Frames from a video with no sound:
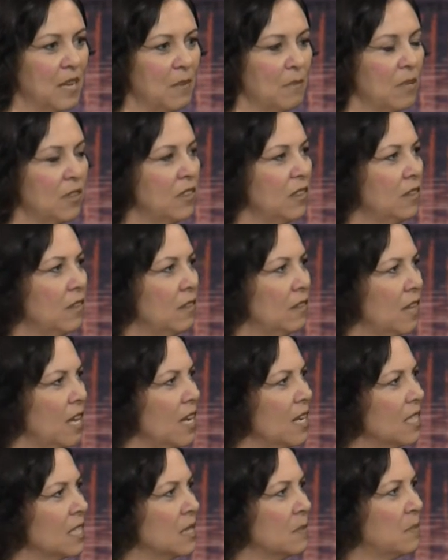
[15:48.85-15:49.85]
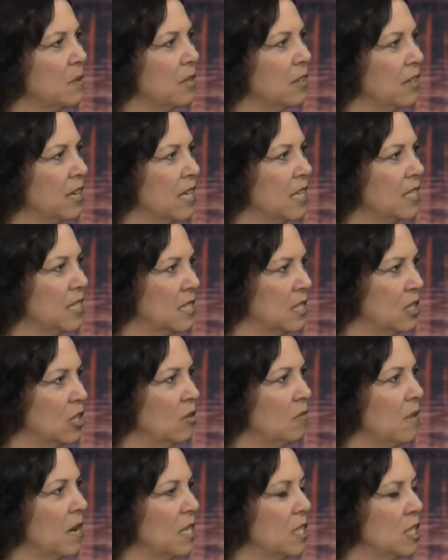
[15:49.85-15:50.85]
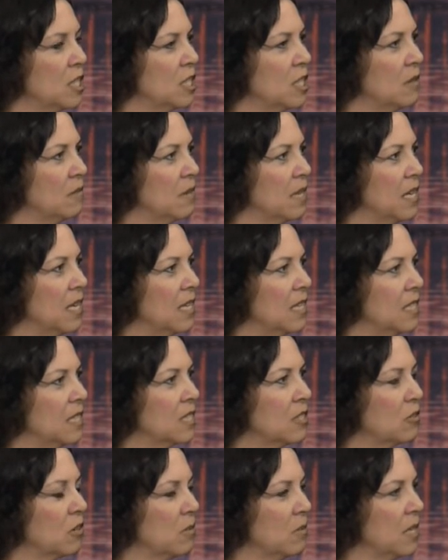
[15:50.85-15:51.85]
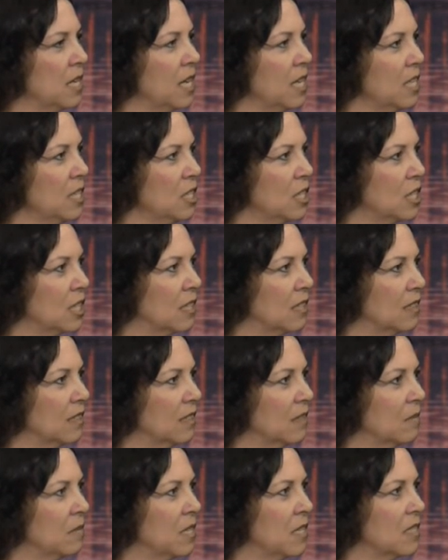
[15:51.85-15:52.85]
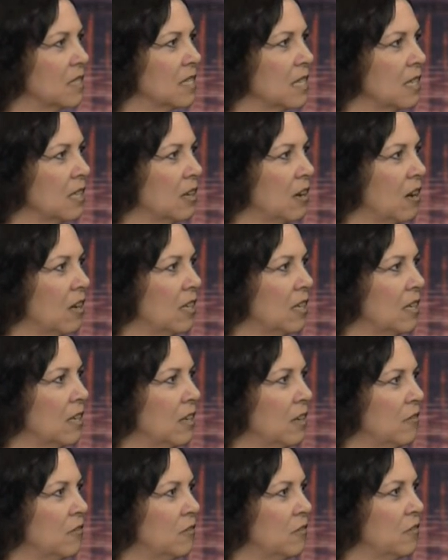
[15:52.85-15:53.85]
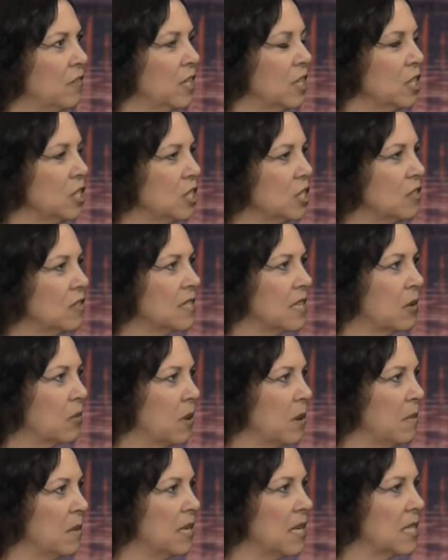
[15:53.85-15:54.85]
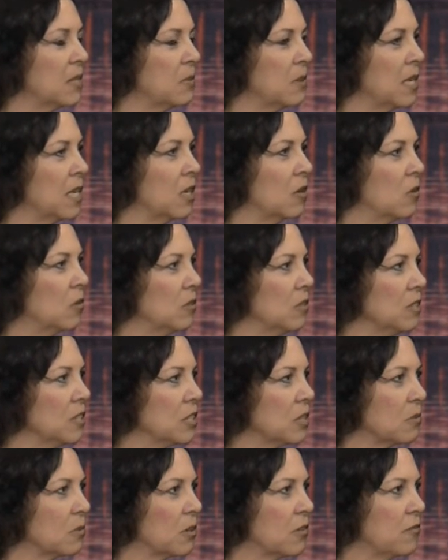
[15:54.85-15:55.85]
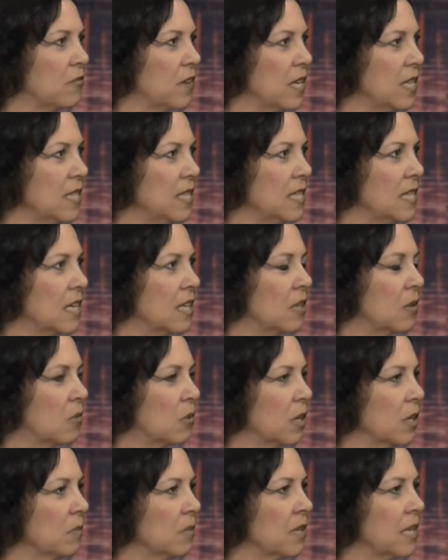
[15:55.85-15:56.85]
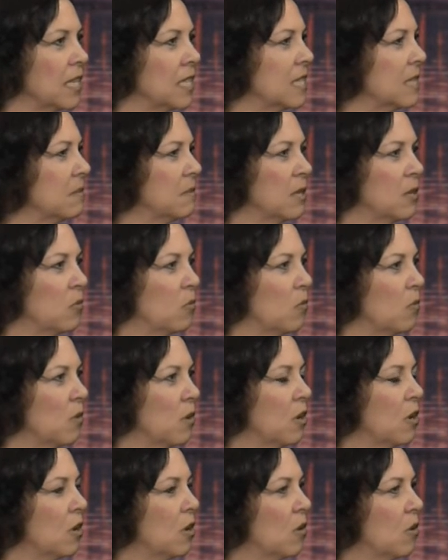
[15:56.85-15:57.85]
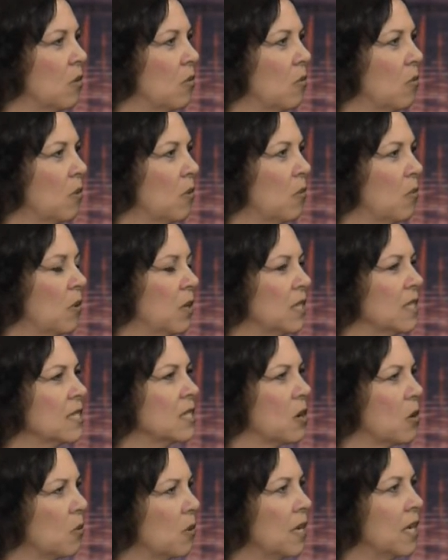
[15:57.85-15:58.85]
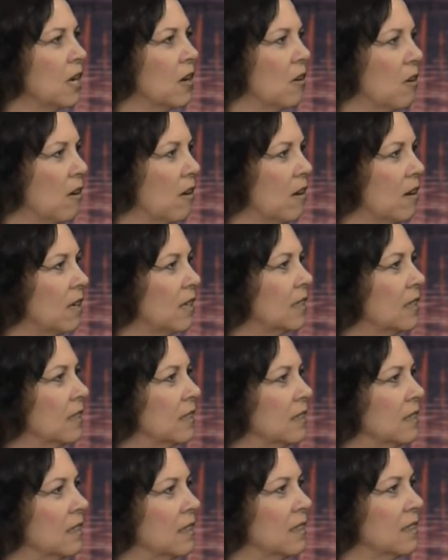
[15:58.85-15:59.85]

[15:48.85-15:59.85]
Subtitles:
But they experience, as you mentioned to me, discrimination. And there's a lot of issues that women, as we get older, we're facing in the workplace. I mean, what is going on?